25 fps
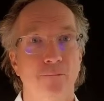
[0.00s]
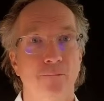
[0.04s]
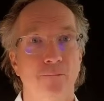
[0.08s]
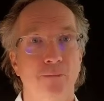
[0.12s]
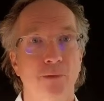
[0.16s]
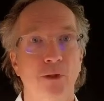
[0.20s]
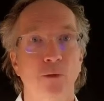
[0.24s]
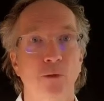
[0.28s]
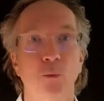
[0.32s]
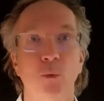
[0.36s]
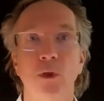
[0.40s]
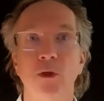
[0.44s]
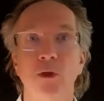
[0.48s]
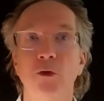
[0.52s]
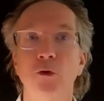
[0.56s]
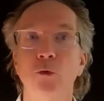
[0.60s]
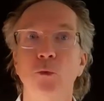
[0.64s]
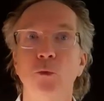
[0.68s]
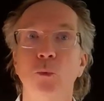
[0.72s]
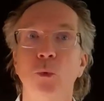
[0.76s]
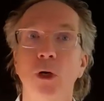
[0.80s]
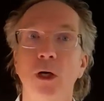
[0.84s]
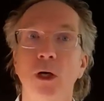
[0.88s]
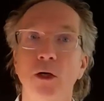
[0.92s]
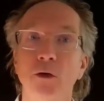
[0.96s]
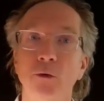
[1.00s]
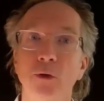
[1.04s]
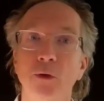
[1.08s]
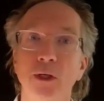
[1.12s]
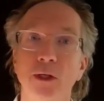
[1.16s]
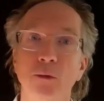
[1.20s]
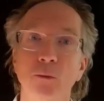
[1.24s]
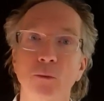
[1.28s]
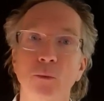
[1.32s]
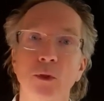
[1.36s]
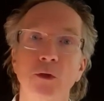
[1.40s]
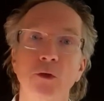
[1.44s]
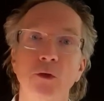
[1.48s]
What are you watering
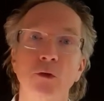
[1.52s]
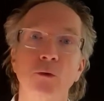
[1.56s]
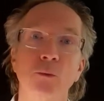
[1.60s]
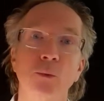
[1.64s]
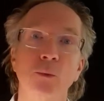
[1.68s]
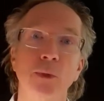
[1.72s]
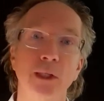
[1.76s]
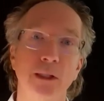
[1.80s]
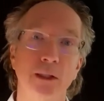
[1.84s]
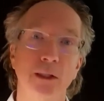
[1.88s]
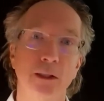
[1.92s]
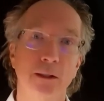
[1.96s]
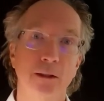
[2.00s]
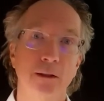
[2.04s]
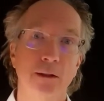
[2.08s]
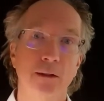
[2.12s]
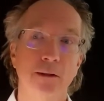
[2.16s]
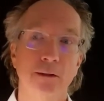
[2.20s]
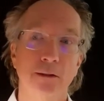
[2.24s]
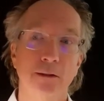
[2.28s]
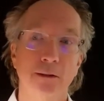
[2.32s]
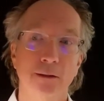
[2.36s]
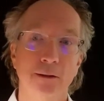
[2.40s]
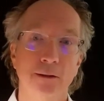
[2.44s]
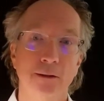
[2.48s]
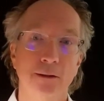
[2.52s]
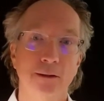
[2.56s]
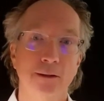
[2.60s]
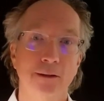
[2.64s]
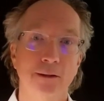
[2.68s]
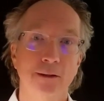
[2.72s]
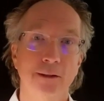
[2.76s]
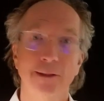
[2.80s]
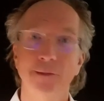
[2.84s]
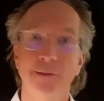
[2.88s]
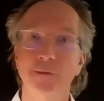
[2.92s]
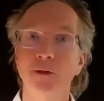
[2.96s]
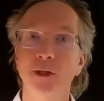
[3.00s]
and what are you weeding?
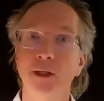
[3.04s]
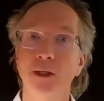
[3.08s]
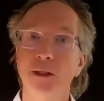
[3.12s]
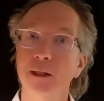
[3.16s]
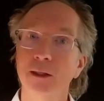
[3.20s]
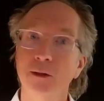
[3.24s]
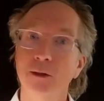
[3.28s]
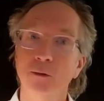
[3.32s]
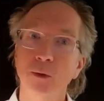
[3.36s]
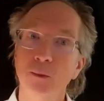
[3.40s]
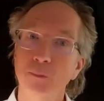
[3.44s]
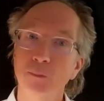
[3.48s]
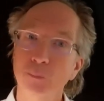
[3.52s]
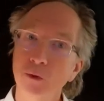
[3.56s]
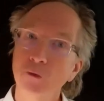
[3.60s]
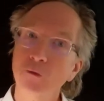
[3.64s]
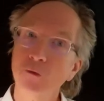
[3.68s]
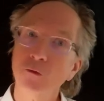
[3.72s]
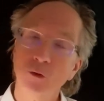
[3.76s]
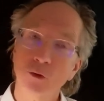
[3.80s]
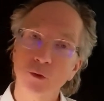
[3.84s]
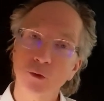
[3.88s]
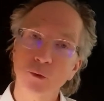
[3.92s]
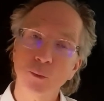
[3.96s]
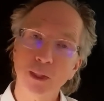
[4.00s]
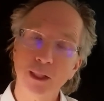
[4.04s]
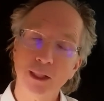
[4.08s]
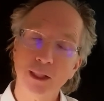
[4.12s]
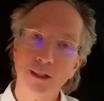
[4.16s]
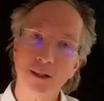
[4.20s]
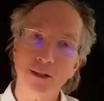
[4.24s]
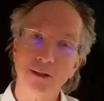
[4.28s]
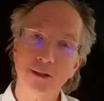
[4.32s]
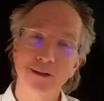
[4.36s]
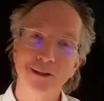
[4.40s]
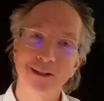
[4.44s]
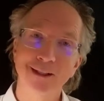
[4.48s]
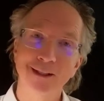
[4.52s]
That's not like, what books are you
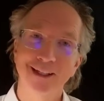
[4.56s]
weeding?